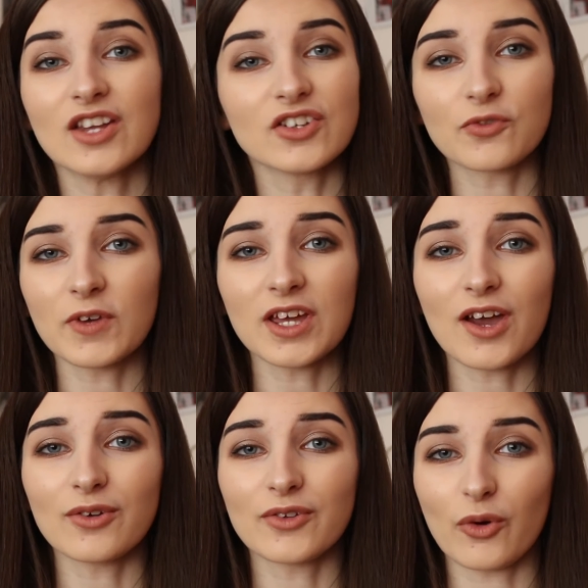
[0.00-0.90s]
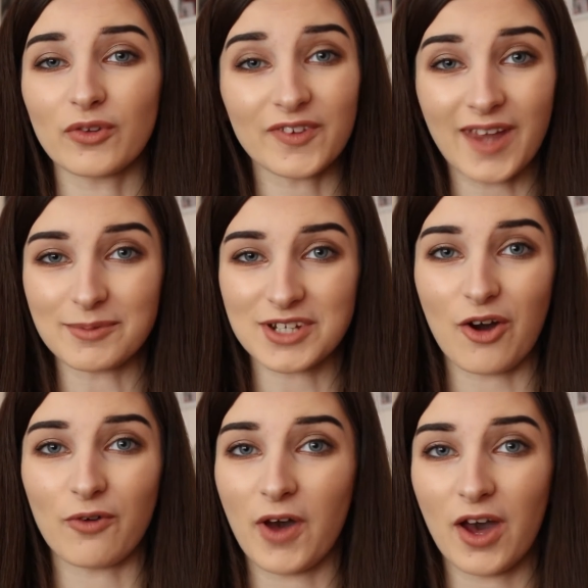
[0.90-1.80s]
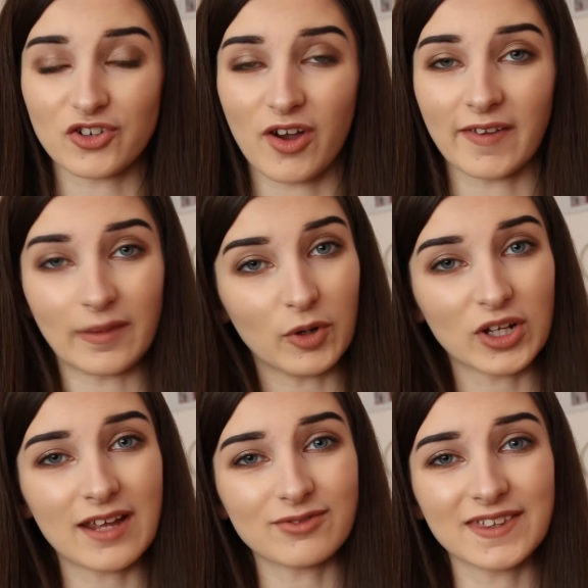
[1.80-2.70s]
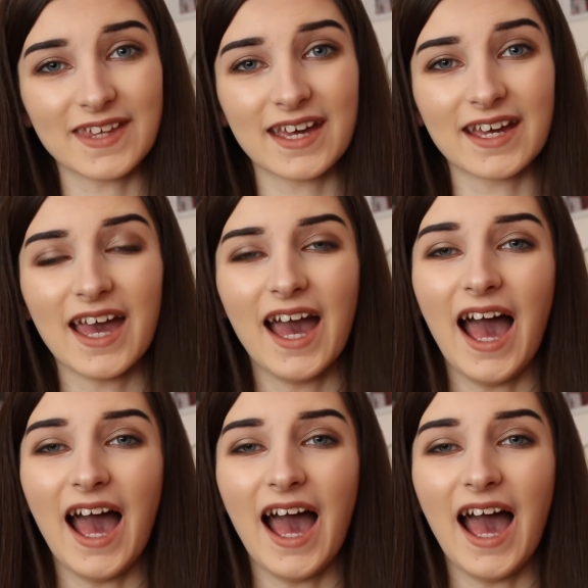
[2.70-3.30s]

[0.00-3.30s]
just videos on Snapchat of her trying them on and everything,